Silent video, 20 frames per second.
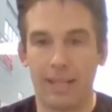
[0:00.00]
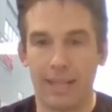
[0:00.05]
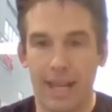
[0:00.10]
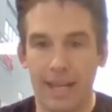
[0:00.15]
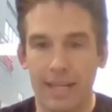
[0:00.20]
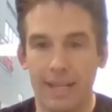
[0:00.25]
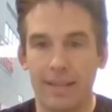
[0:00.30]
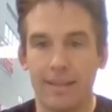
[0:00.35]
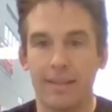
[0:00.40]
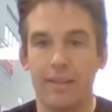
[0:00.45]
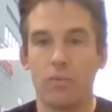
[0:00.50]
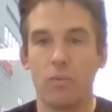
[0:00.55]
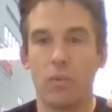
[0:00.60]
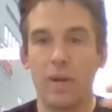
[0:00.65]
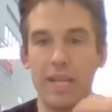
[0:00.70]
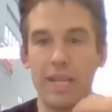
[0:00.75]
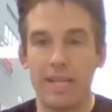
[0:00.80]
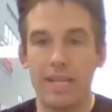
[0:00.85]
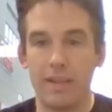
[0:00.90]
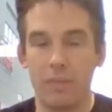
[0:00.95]
Like
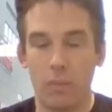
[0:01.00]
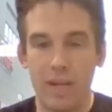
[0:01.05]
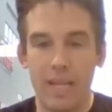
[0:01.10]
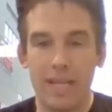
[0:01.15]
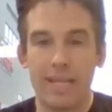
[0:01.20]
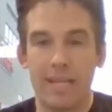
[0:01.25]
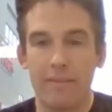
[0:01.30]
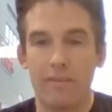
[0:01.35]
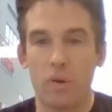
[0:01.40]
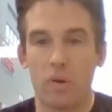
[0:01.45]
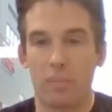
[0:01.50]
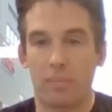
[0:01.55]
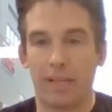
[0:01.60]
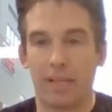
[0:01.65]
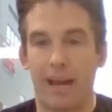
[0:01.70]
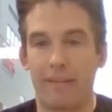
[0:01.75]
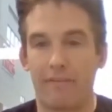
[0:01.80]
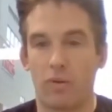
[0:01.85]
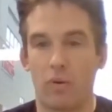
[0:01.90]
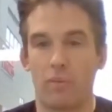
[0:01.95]
we give you a
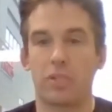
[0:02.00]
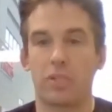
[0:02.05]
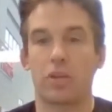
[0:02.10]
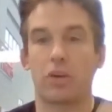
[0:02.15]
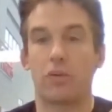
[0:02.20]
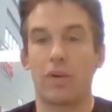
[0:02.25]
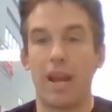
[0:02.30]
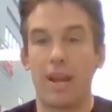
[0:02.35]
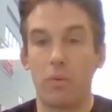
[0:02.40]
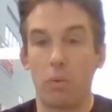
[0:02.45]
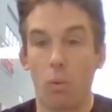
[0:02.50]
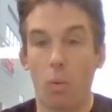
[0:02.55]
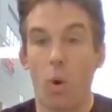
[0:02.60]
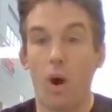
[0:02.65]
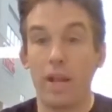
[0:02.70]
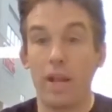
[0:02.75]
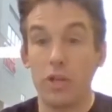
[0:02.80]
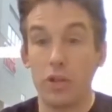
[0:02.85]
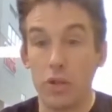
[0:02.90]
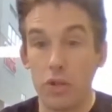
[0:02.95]
platform to create
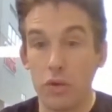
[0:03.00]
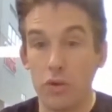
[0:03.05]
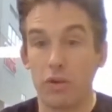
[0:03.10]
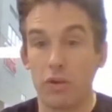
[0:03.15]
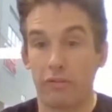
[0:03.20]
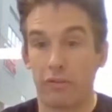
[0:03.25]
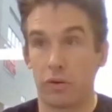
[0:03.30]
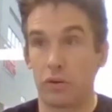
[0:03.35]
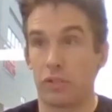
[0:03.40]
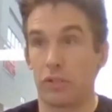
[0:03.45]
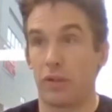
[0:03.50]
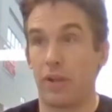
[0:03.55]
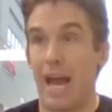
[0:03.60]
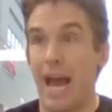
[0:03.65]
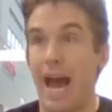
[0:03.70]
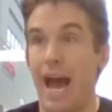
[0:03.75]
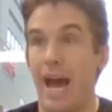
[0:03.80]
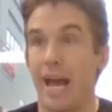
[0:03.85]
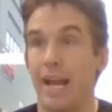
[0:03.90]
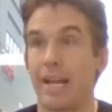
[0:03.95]
one universal
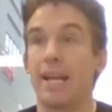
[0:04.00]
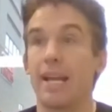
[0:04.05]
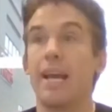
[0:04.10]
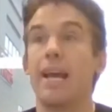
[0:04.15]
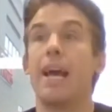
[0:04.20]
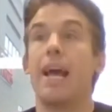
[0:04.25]
ad,